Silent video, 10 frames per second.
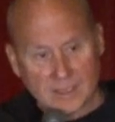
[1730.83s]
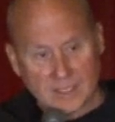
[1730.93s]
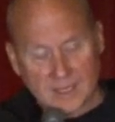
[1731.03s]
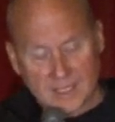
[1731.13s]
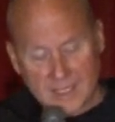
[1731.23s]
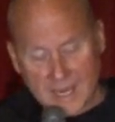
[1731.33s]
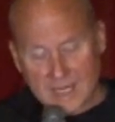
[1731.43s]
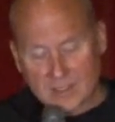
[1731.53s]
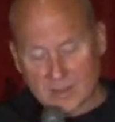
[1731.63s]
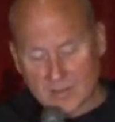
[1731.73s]
that the
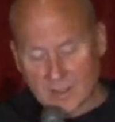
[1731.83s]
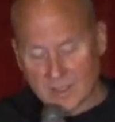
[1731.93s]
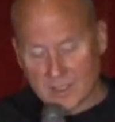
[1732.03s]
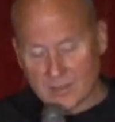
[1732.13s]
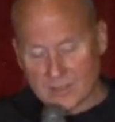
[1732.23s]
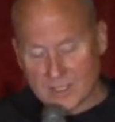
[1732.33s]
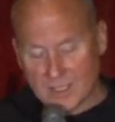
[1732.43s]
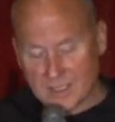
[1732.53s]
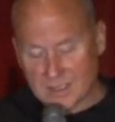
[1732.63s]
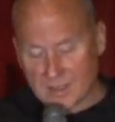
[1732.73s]
nature of the liturgy
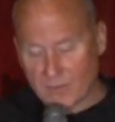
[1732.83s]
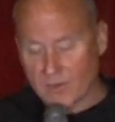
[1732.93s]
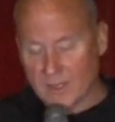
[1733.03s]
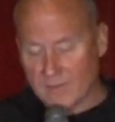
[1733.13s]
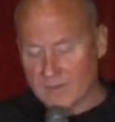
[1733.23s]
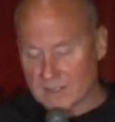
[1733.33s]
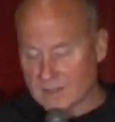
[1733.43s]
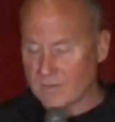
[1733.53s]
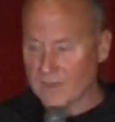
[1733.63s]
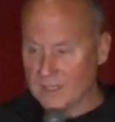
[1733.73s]
is the forgiveness
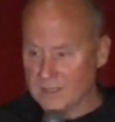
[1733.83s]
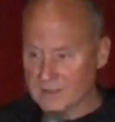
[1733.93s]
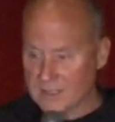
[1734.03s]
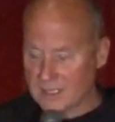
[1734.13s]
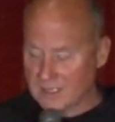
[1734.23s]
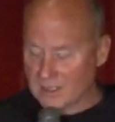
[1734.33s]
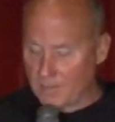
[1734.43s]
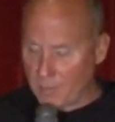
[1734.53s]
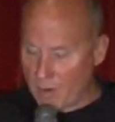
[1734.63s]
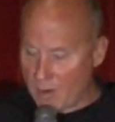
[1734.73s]
of venial sin. It's a
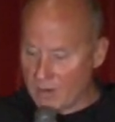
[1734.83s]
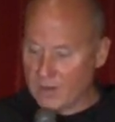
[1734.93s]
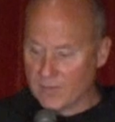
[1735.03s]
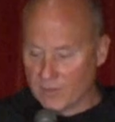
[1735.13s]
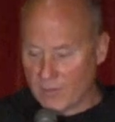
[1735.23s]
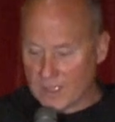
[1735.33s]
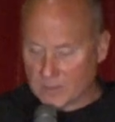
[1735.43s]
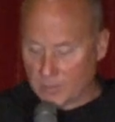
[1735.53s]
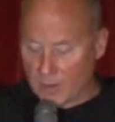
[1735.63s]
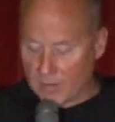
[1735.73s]
part of the right. It's
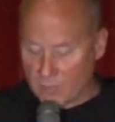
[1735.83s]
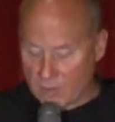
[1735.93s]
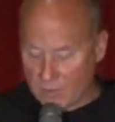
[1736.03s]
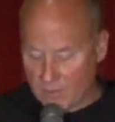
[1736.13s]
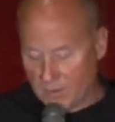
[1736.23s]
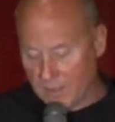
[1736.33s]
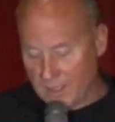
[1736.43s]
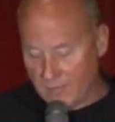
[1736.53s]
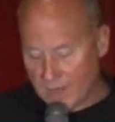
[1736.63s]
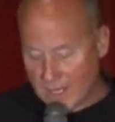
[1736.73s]
part of what we
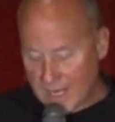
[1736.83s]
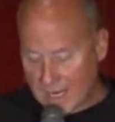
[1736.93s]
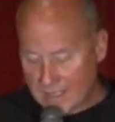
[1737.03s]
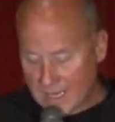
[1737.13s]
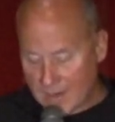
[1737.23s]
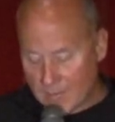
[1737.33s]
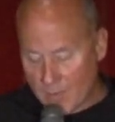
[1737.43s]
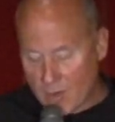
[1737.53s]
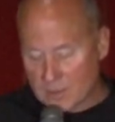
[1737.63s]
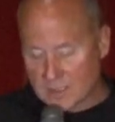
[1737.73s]
believe. And yet,
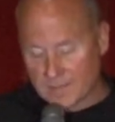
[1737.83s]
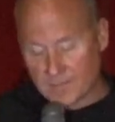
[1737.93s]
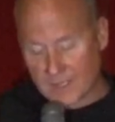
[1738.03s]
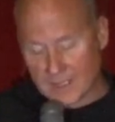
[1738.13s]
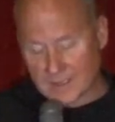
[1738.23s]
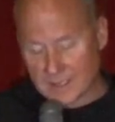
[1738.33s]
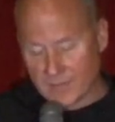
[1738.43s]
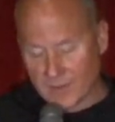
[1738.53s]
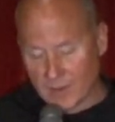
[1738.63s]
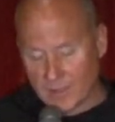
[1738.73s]
most, no, that's
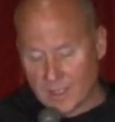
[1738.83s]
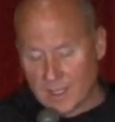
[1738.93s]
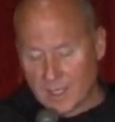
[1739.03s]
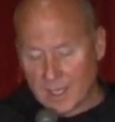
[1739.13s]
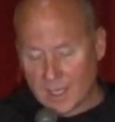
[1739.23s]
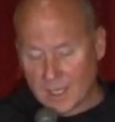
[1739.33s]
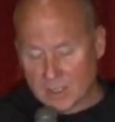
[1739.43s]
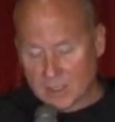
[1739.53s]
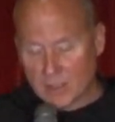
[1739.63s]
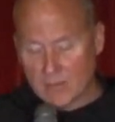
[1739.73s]
not fair a
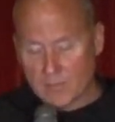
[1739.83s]
certain